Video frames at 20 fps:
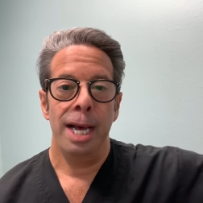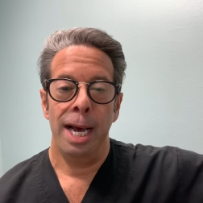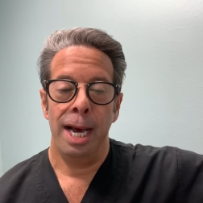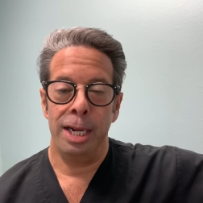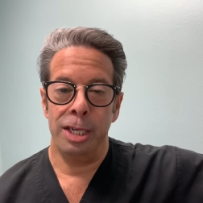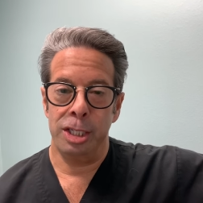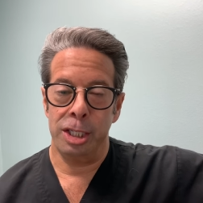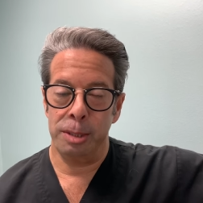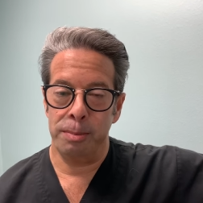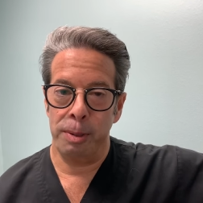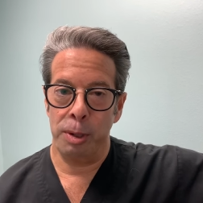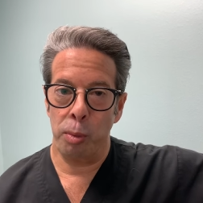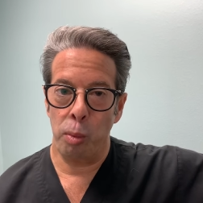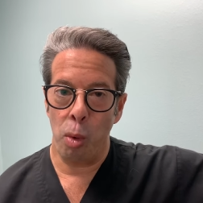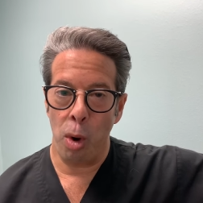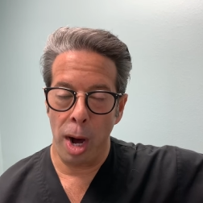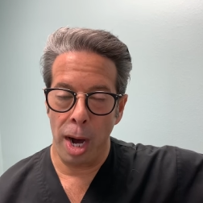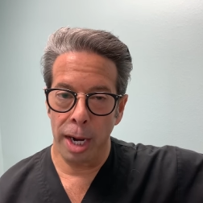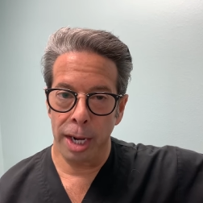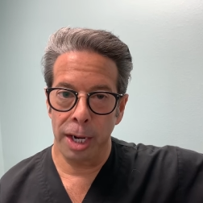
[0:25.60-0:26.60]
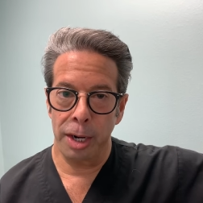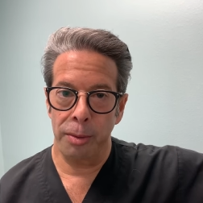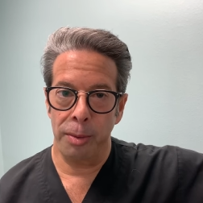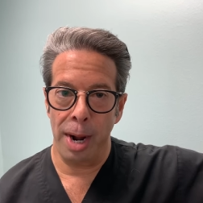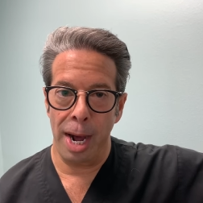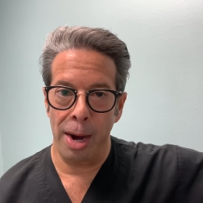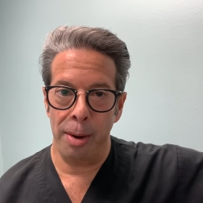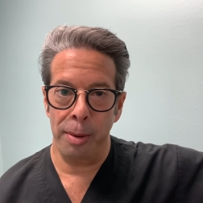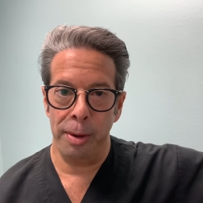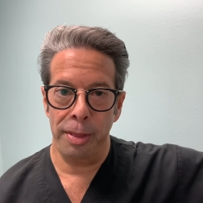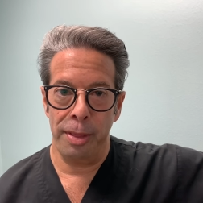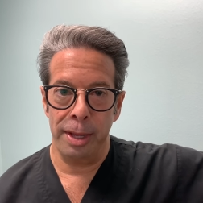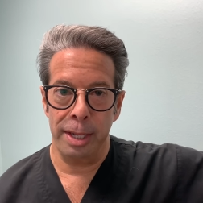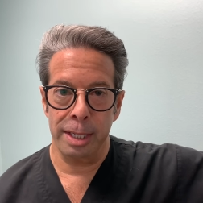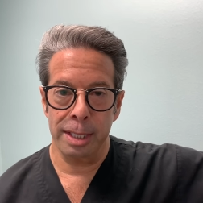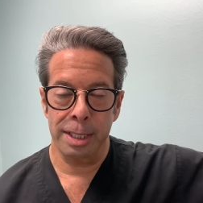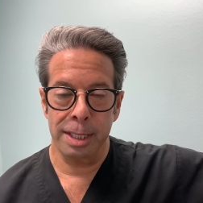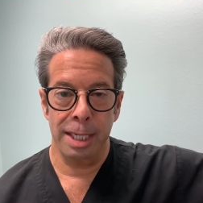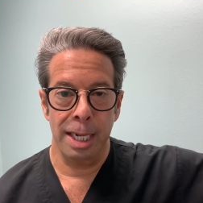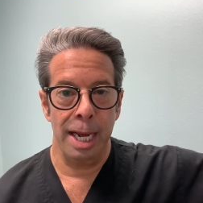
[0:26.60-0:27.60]
and she's been walking around with
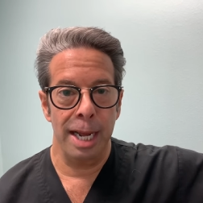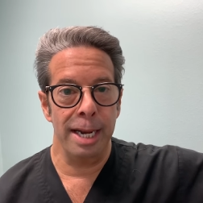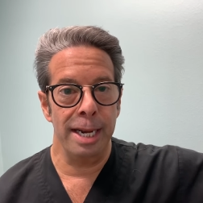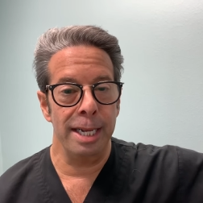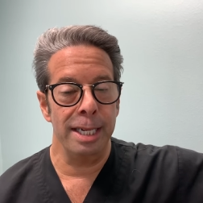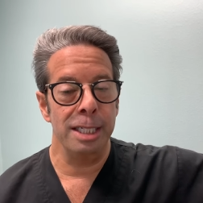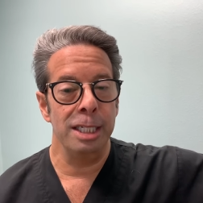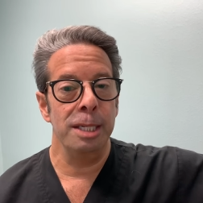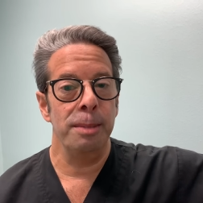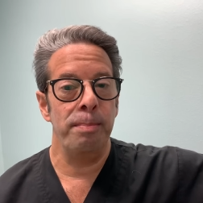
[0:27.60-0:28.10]
this and it's